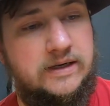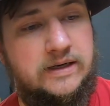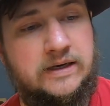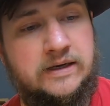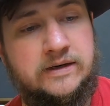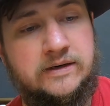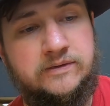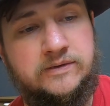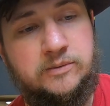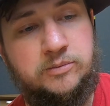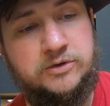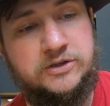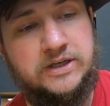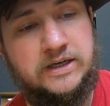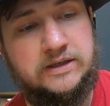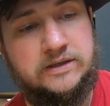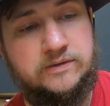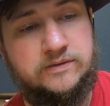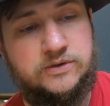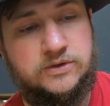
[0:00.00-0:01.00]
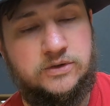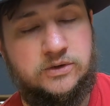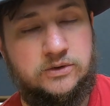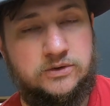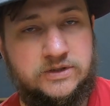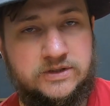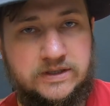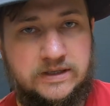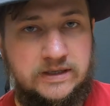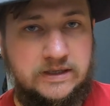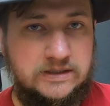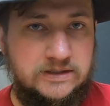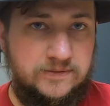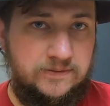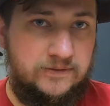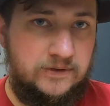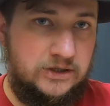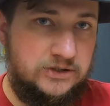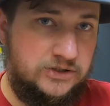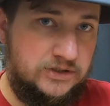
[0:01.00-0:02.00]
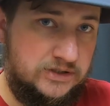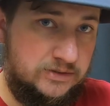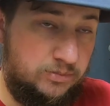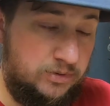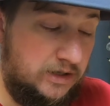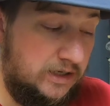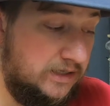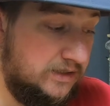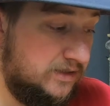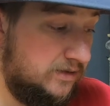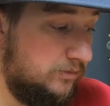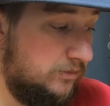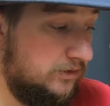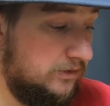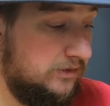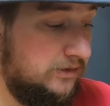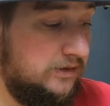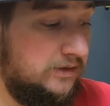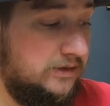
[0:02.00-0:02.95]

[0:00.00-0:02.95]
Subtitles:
end of the protective sole sitting as flush as possible.